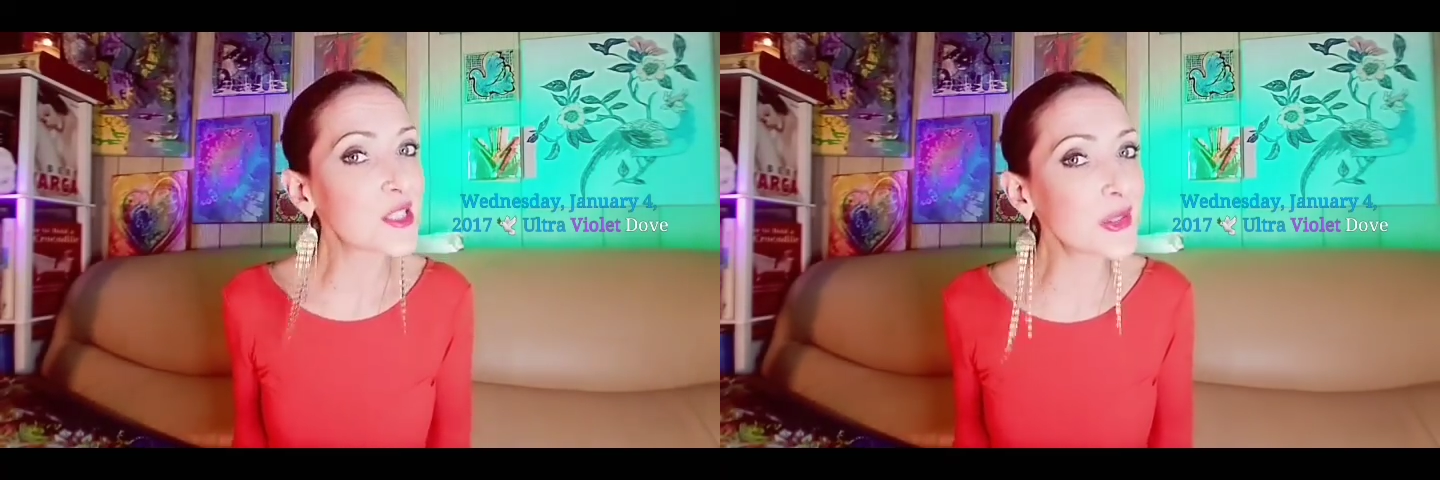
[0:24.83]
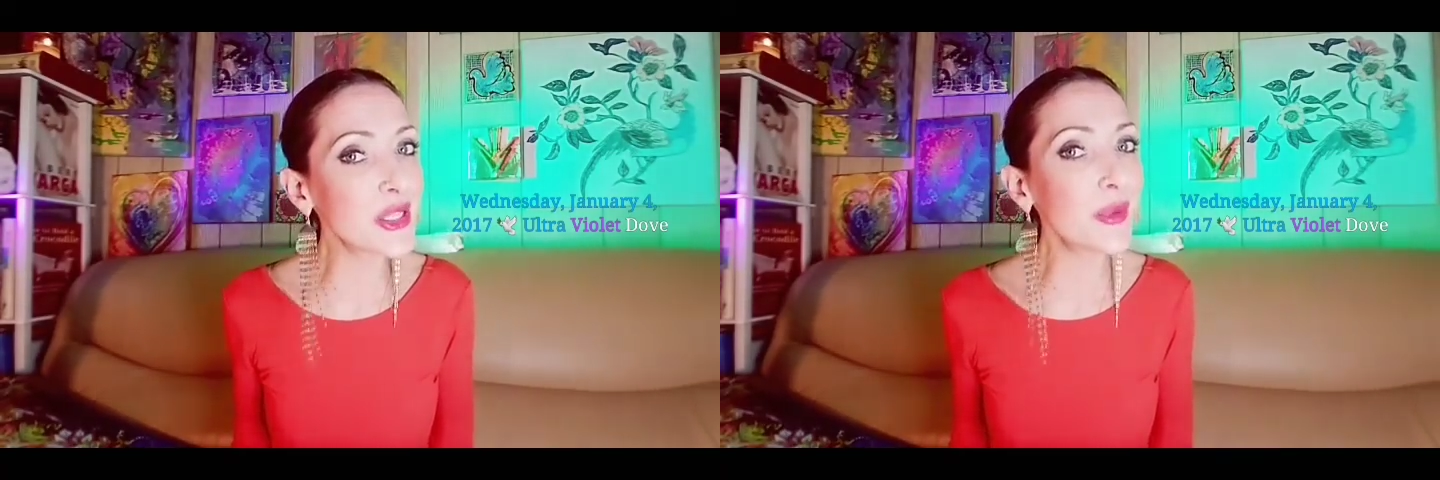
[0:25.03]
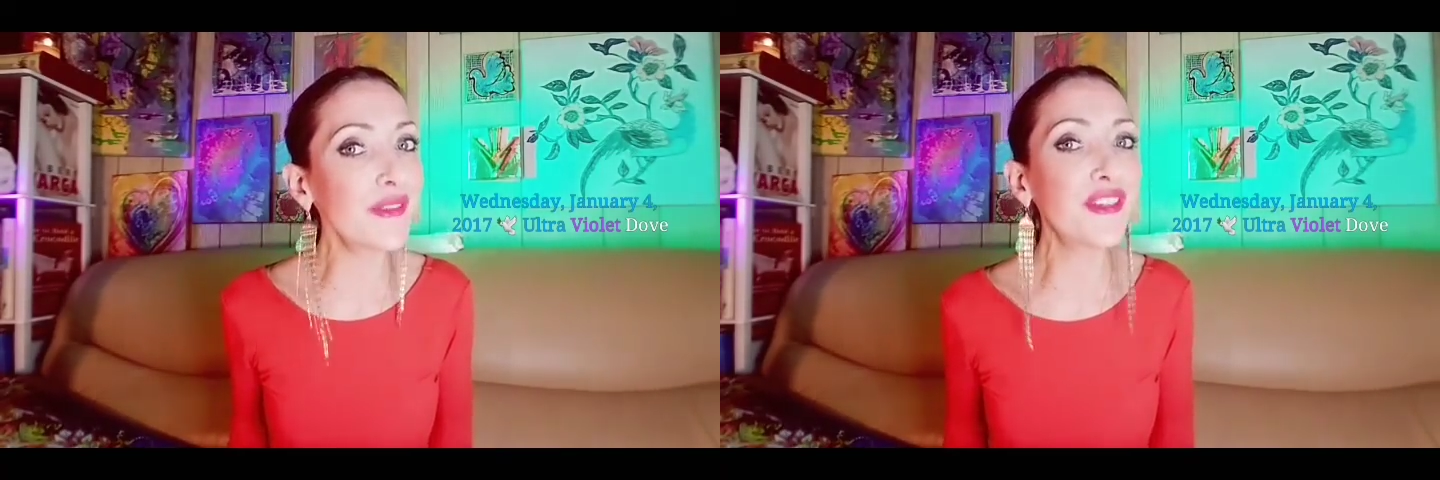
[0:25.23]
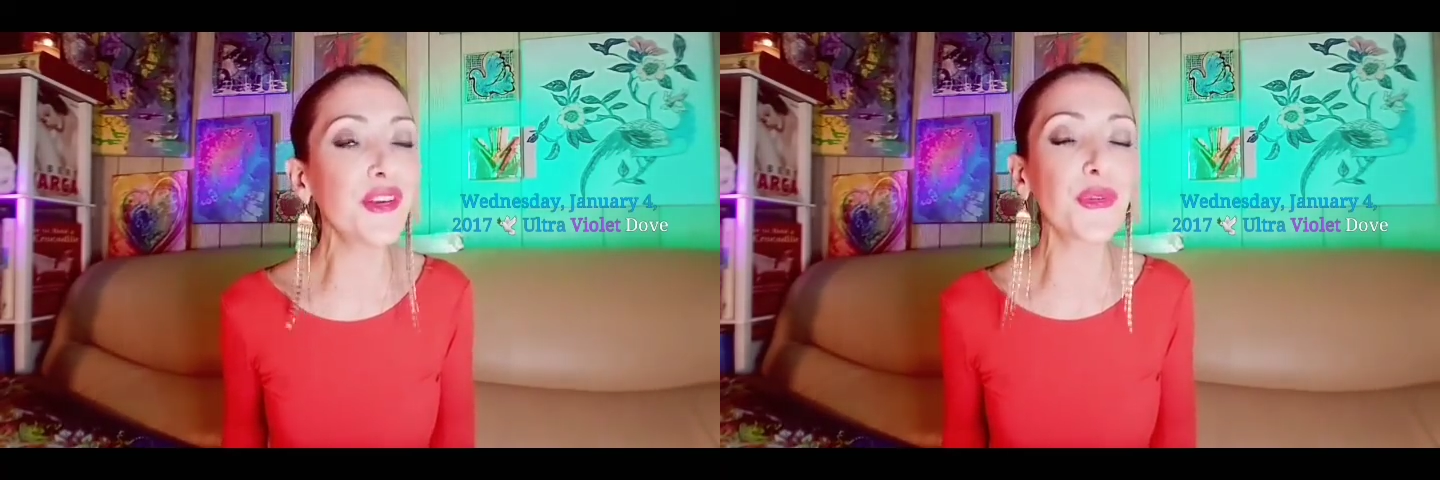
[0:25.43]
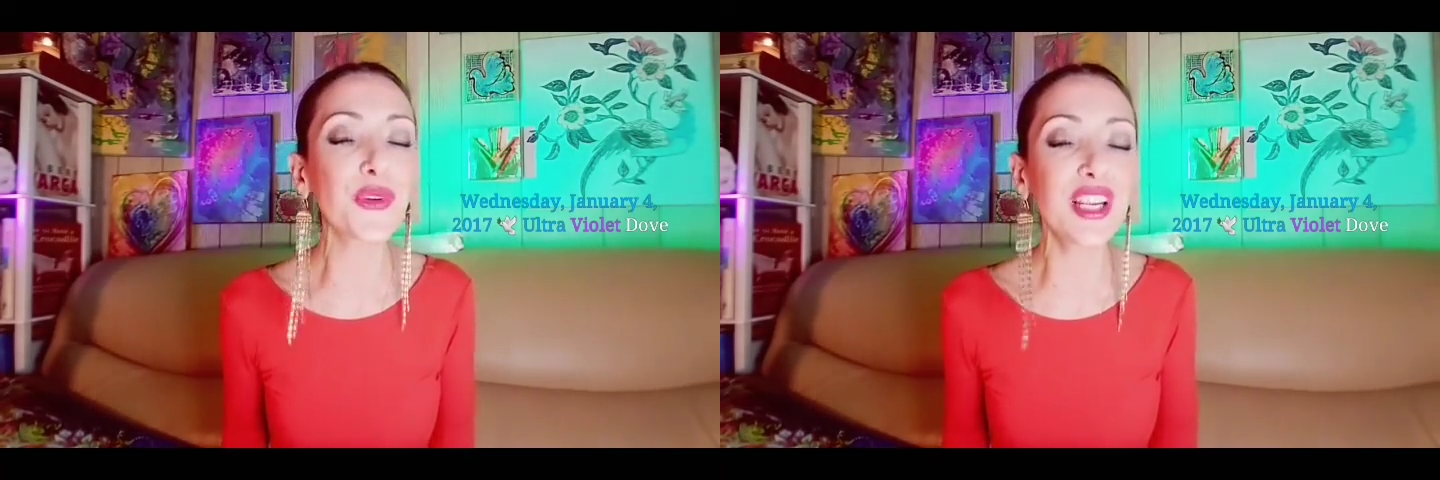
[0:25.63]
So see what
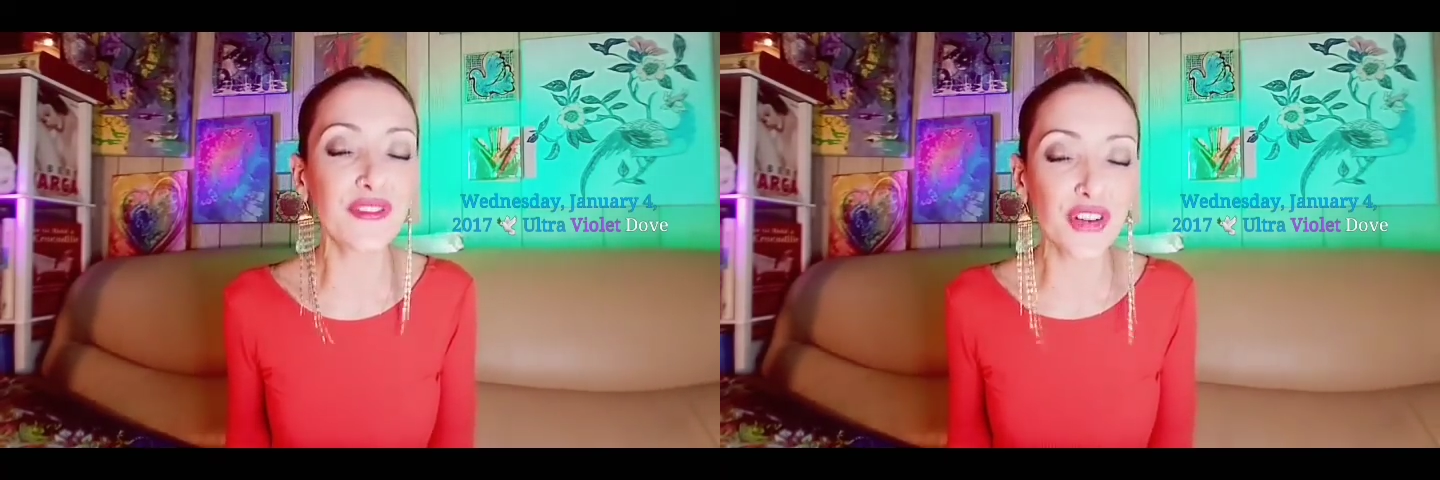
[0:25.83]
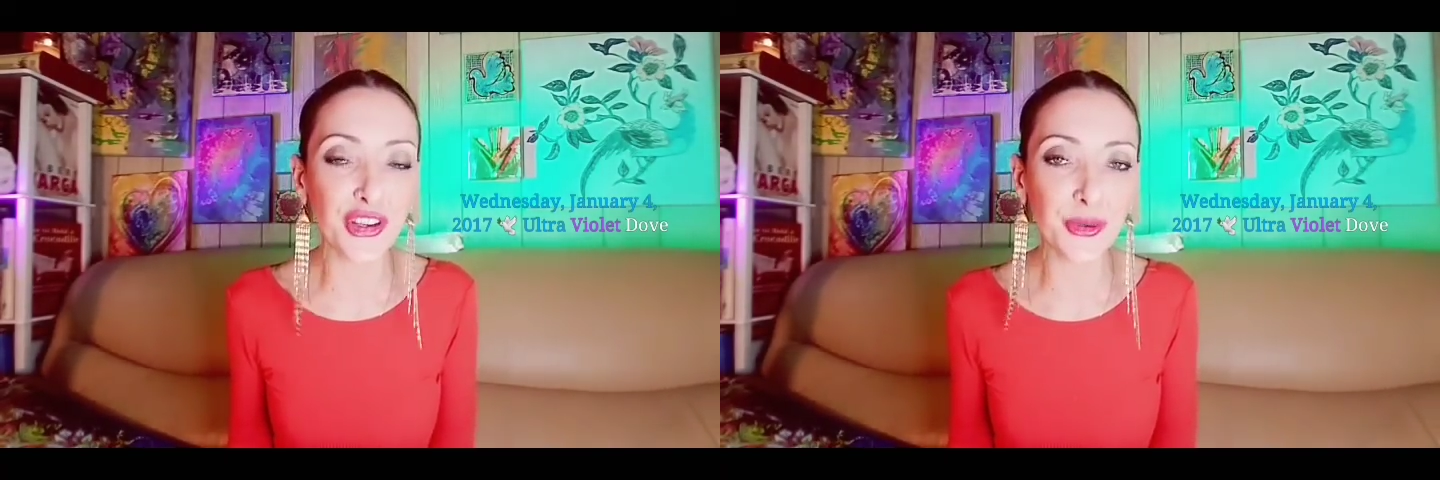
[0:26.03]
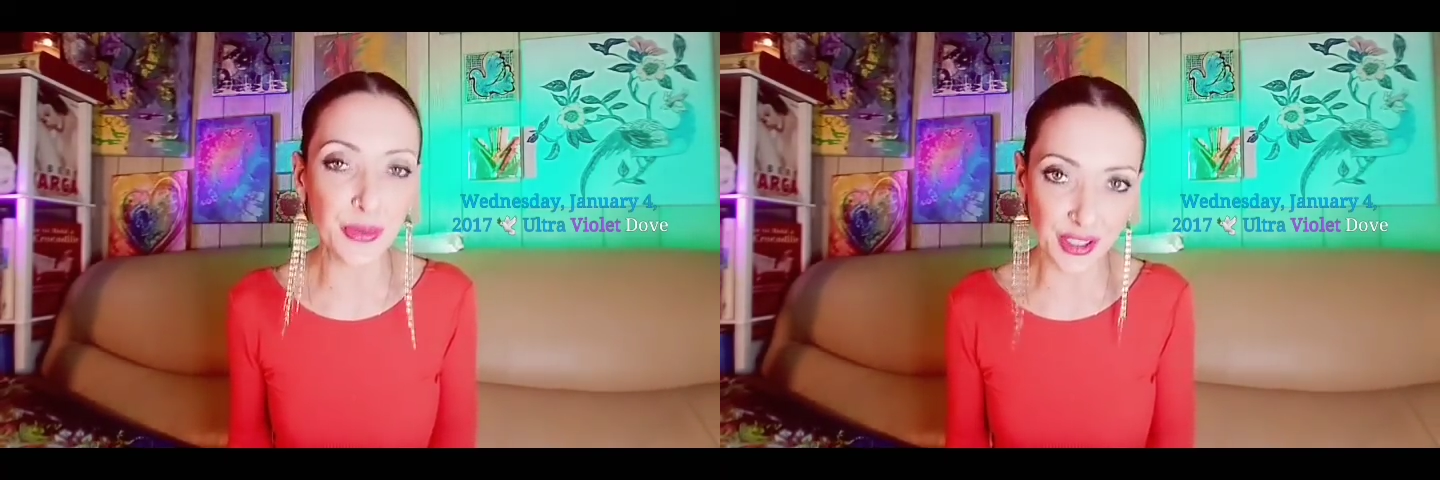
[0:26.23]
feels right for you.